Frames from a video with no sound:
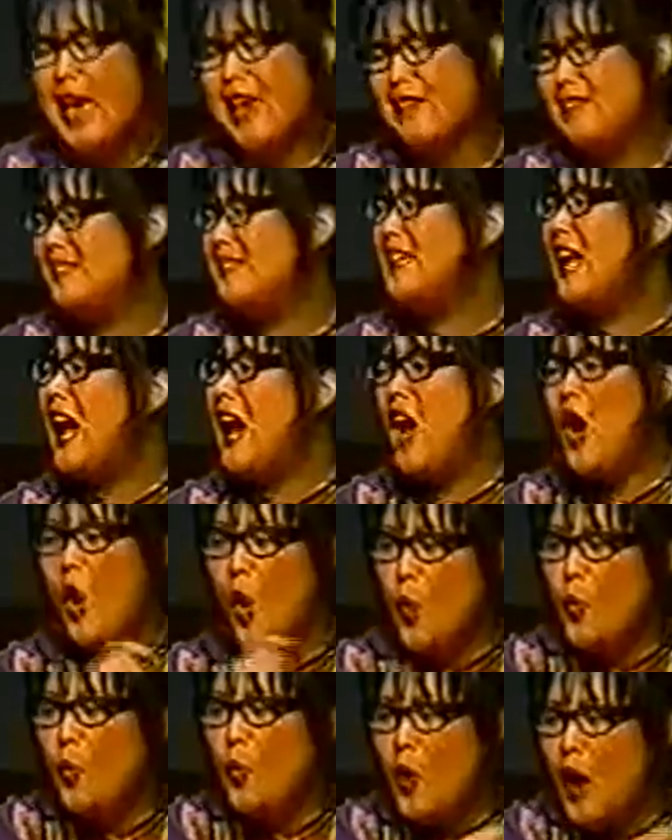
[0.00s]

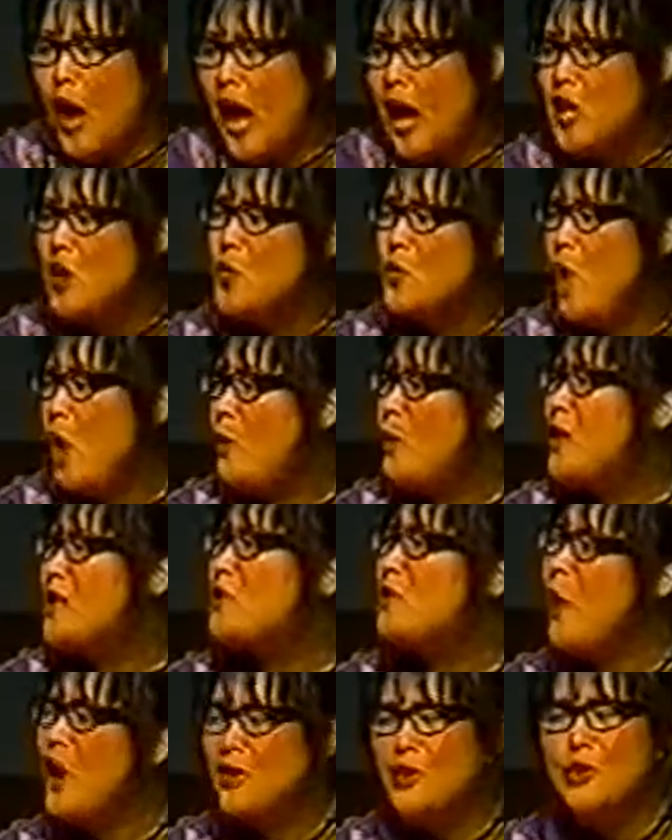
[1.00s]
Esther, why you
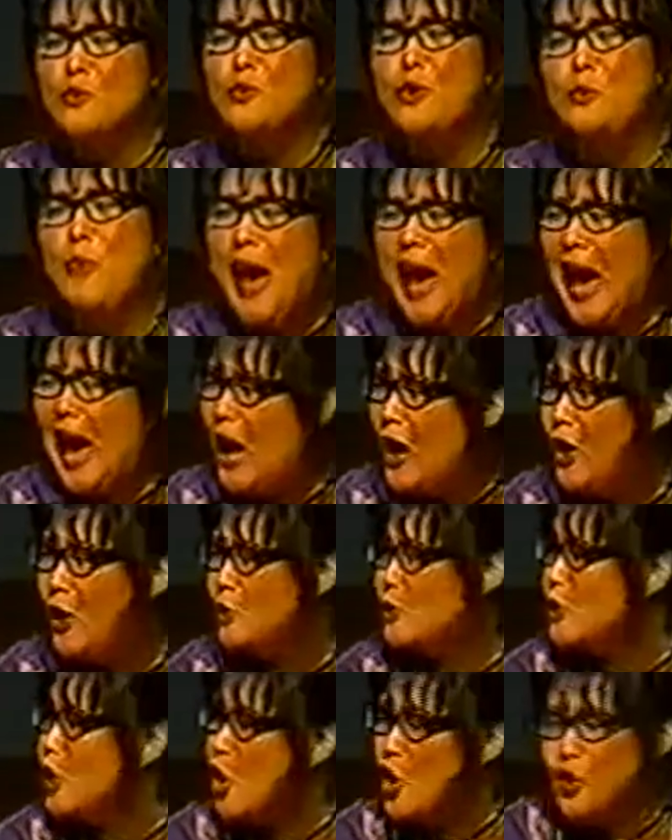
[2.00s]
always want to move
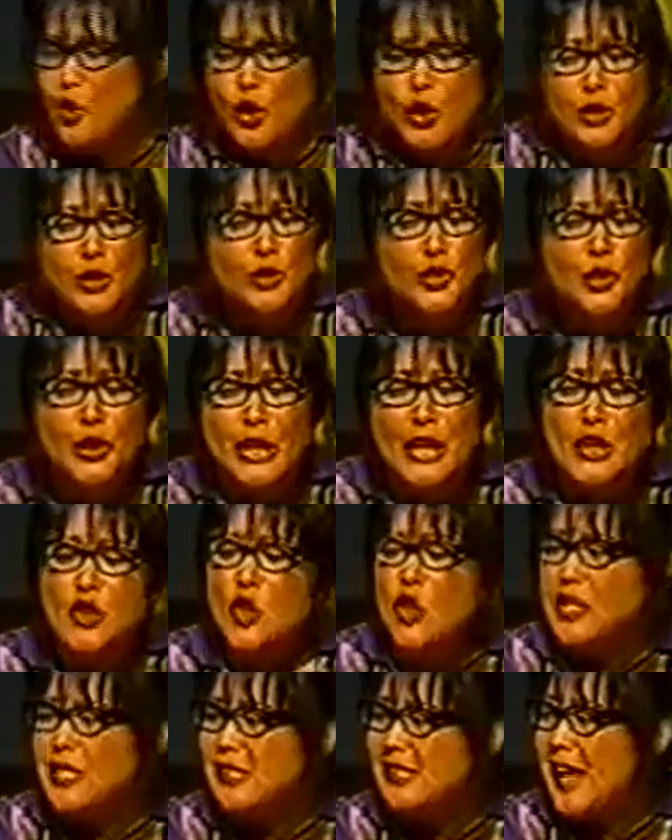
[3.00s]
out? Go to
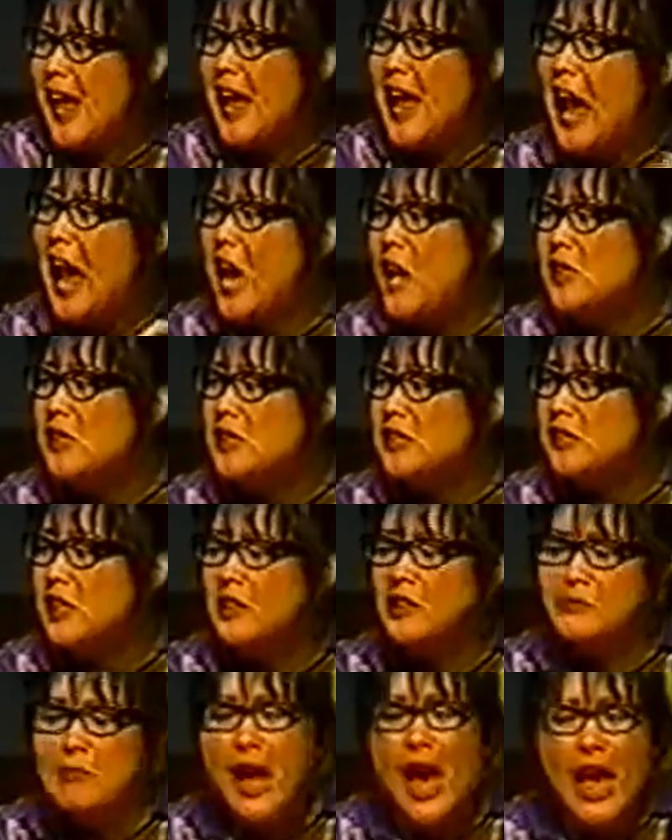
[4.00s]
Korean girl, stay house
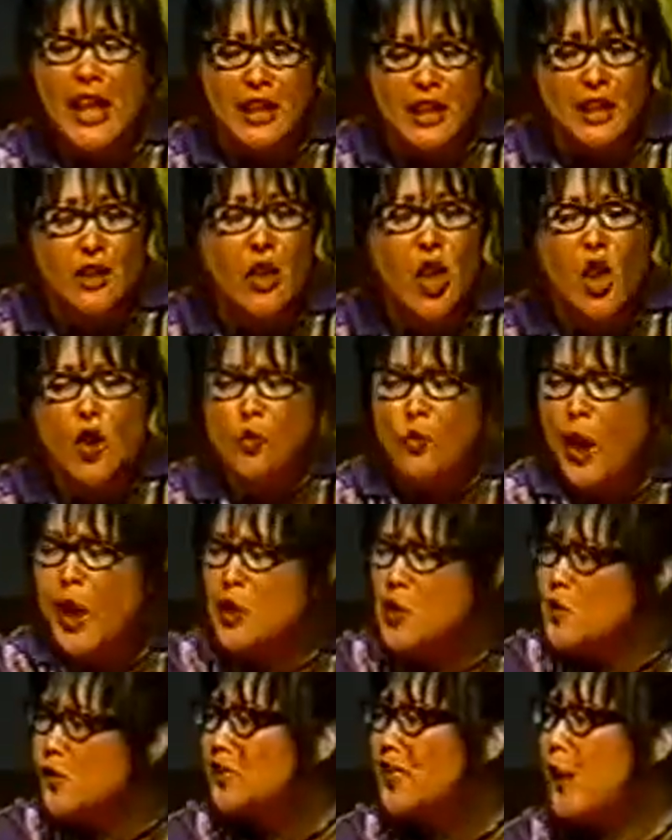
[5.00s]
until married.
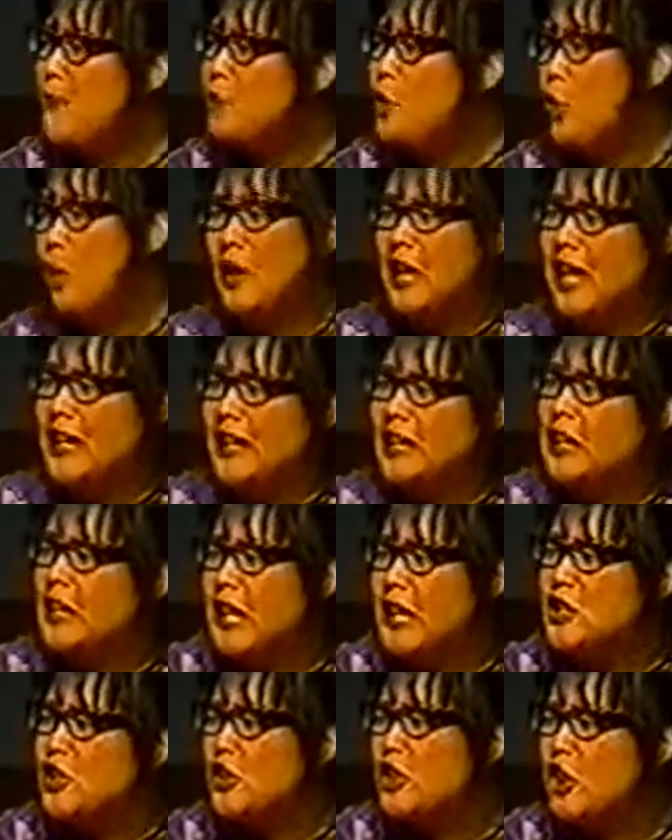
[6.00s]
When you start going like a
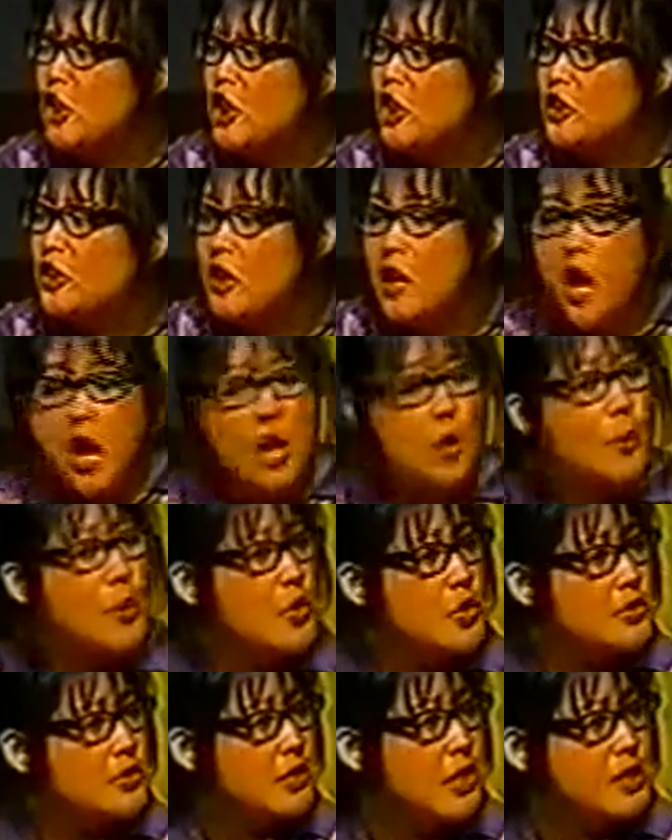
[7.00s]
crazy girl,
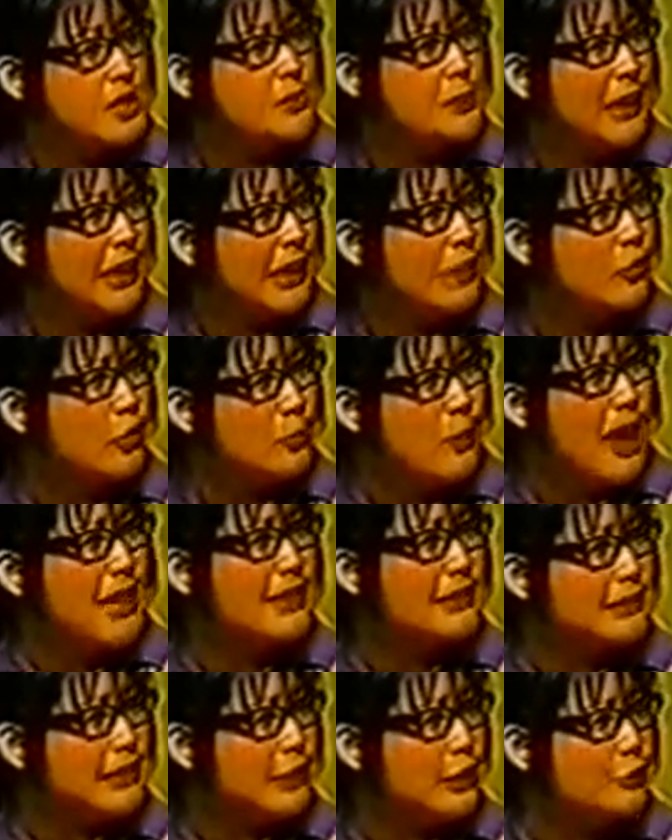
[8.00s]
when you start speaking
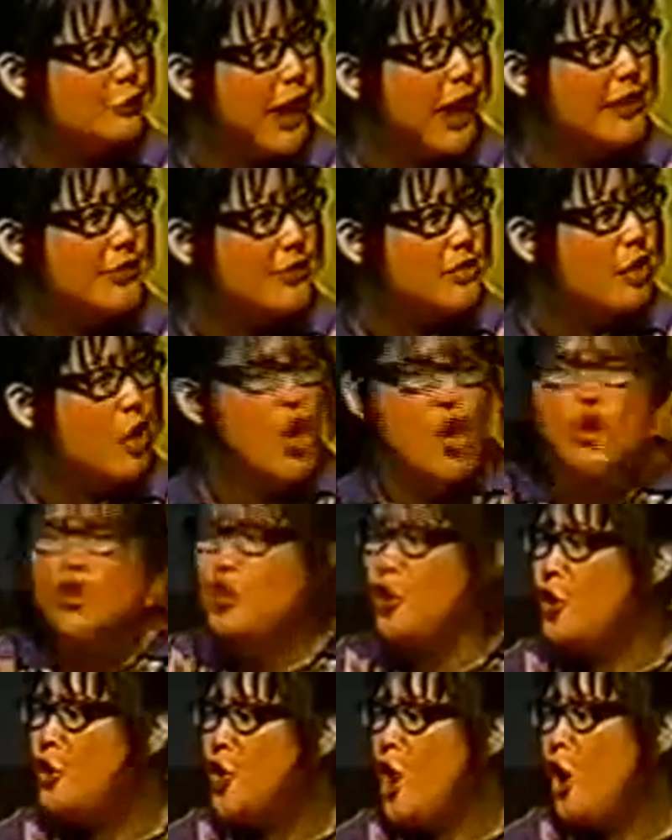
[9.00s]
grammatically correct,
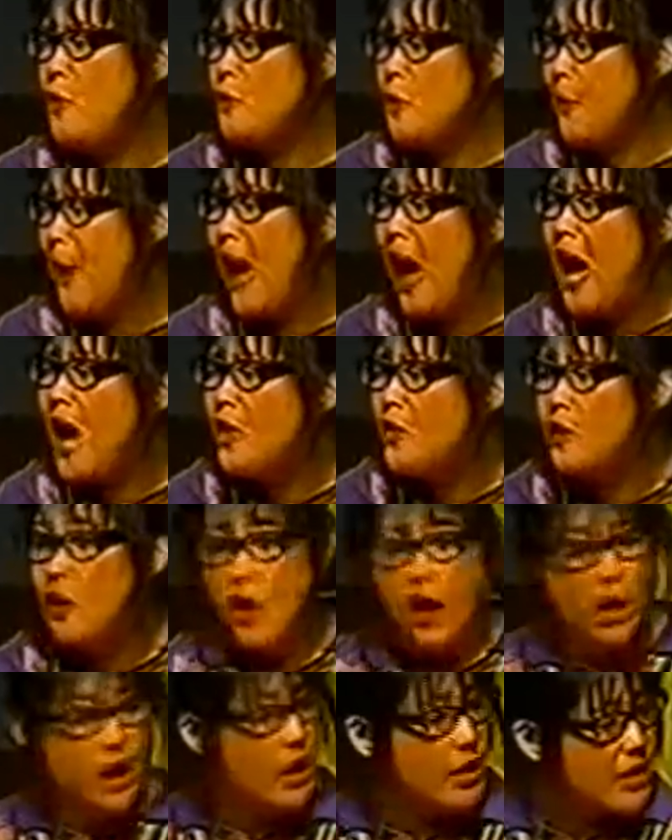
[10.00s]
you know move
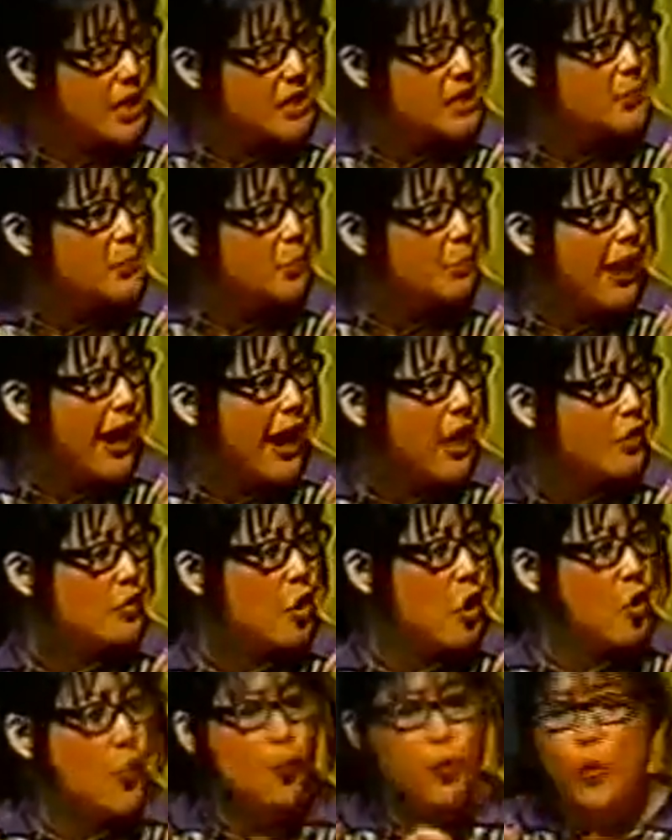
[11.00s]
out. I yes move
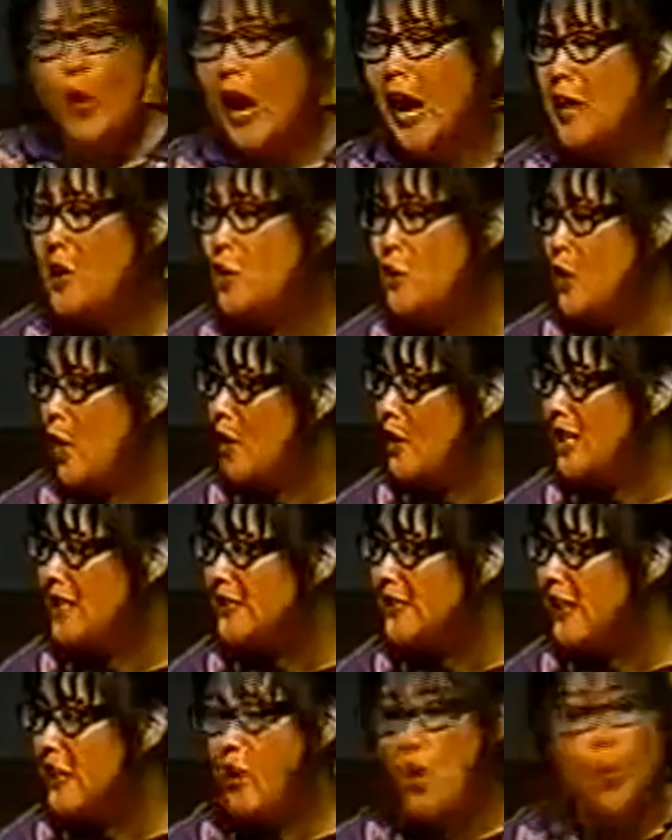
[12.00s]
out. Why you know
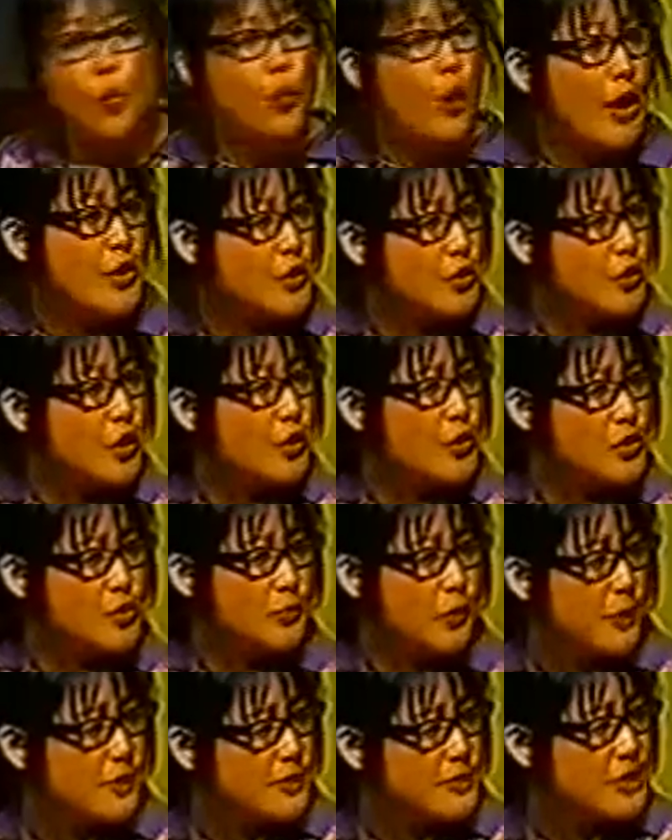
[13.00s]
listen? Why you know
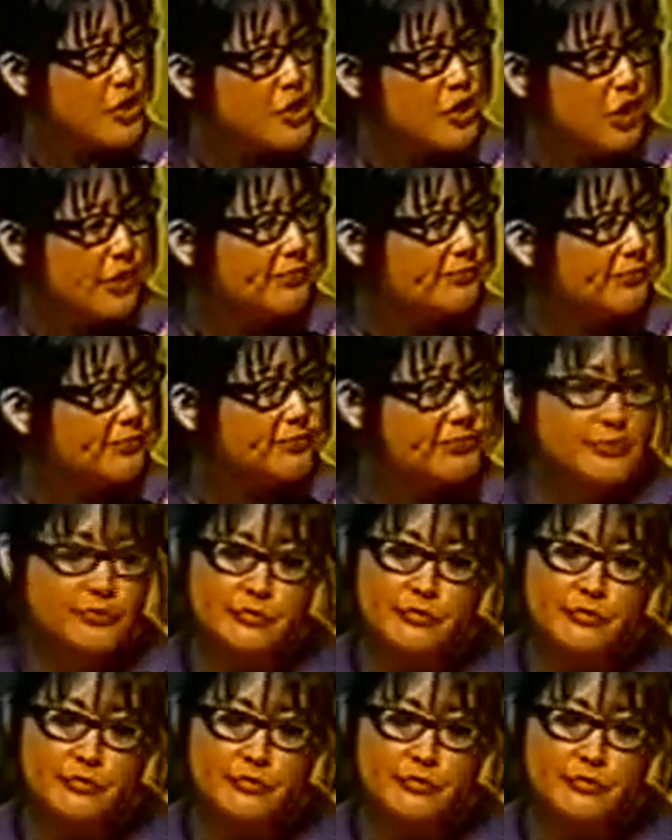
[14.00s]
use preposition?